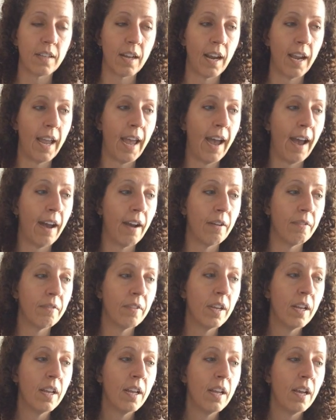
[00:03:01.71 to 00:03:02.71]
that I have,
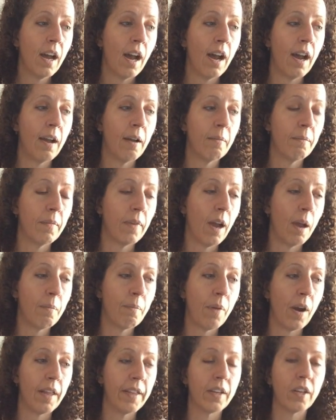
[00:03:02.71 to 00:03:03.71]
I'm
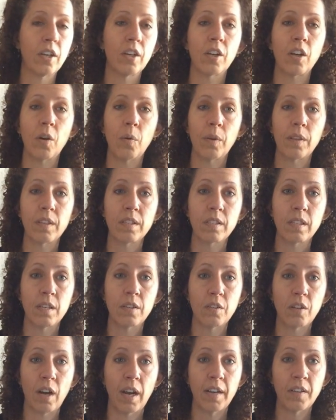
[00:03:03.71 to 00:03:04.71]
probably going to go with a
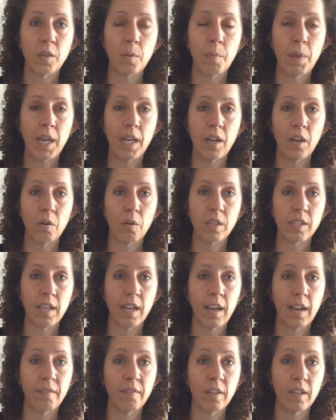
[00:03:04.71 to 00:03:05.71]
sun-dried tomato because I
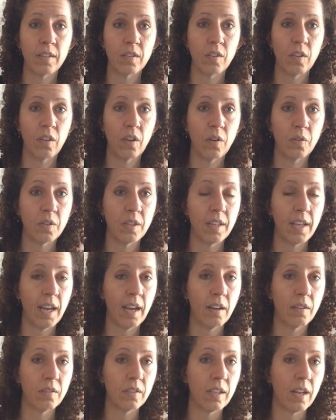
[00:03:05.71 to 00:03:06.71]
have tons of those in the
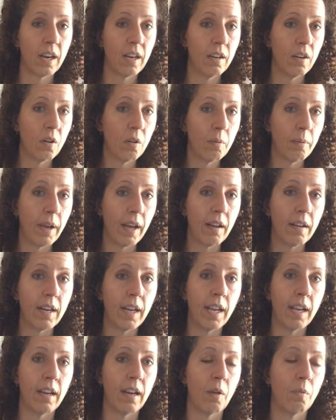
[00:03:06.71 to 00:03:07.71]
house that I know about,
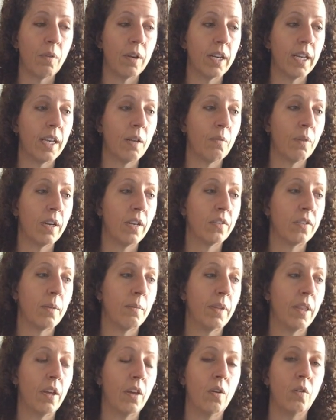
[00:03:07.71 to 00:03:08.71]
and I want to get rid of
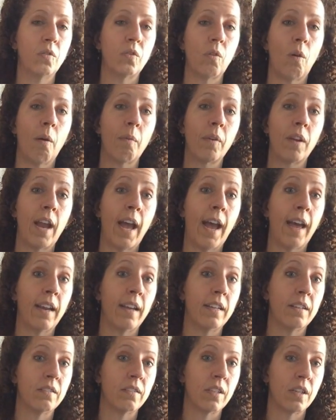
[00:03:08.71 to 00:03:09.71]
some of those, so I'm going to add
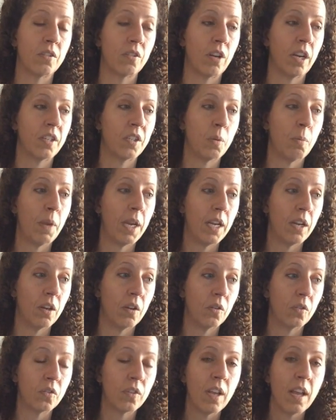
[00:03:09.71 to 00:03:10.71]
in sun-dried
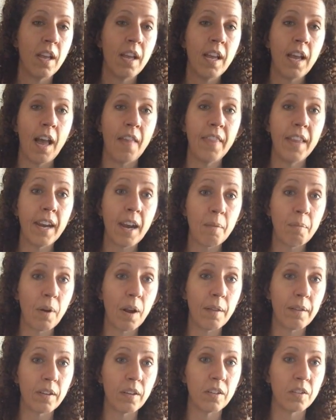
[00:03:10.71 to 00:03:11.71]
tomatoes. And then I'm
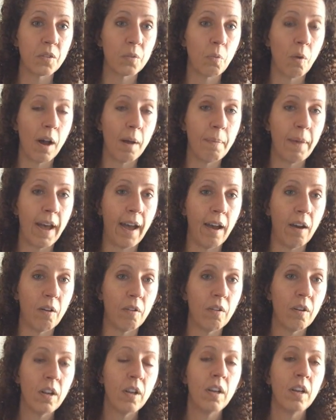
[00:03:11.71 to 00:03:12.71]
probably going to swap
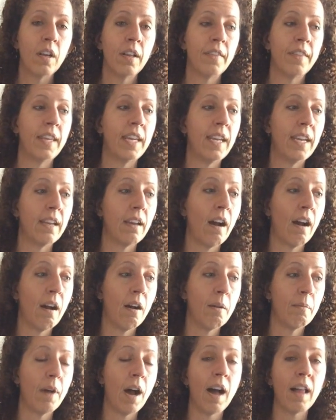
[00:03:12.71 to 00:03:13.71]
out the
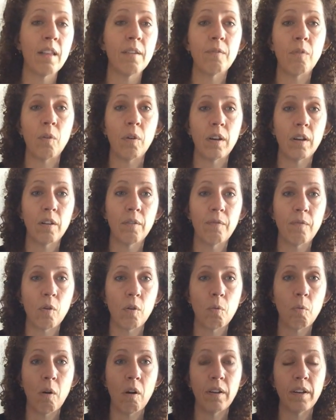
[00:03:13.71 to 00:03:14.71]
olive oil
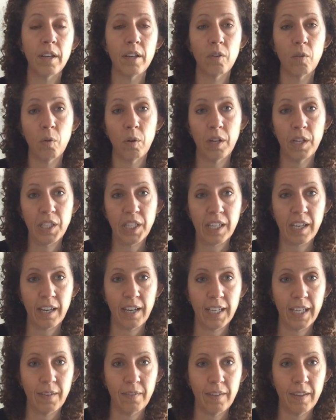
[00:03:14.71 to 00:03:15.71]
for walnut oil to
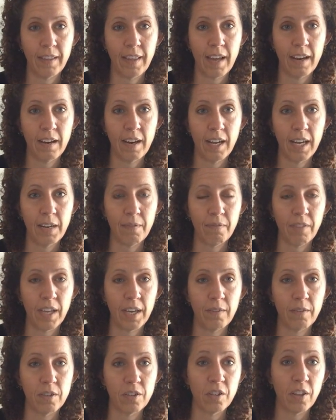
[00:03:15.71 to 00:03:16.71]
kind of give it that nutty
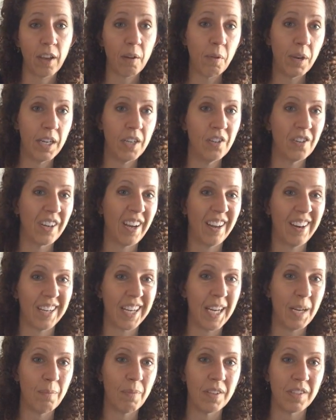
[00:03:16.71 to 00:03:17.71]
flavor. So that way you can kind of
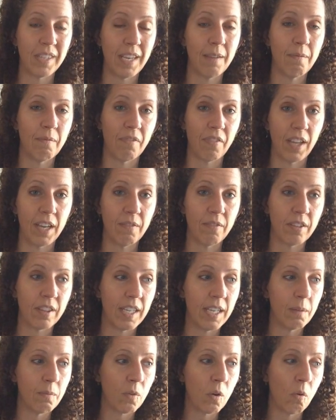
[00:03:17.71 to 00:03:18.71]
keep the same flavor
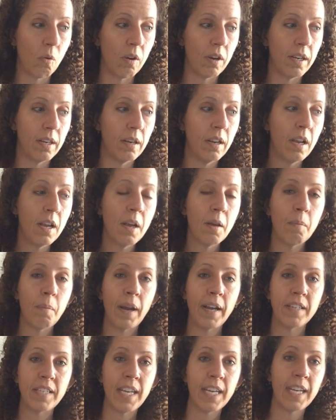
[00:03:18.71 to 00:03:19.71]
theme going.
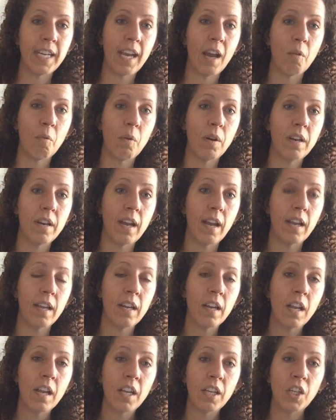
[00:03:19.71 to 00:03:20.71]
By taking out one
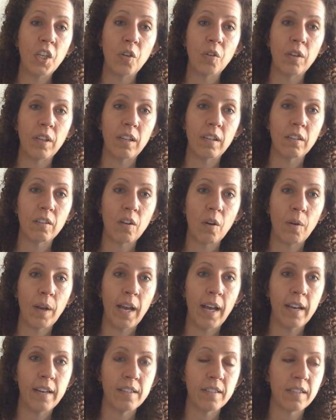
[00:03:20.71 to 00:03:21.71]
nut, you can go
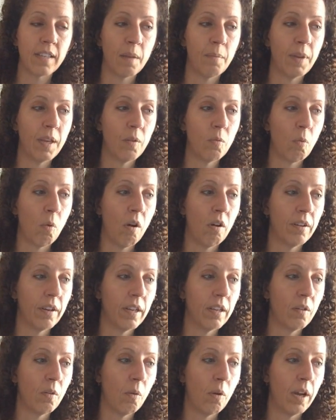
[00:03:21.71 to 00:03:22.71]
ahead and sub in
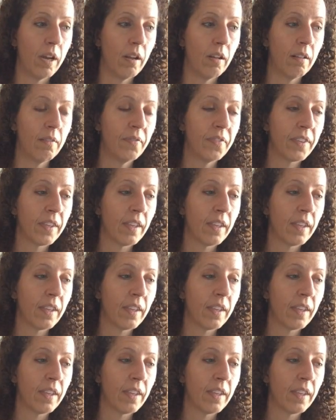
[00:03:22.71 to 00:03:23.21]
walnut oil.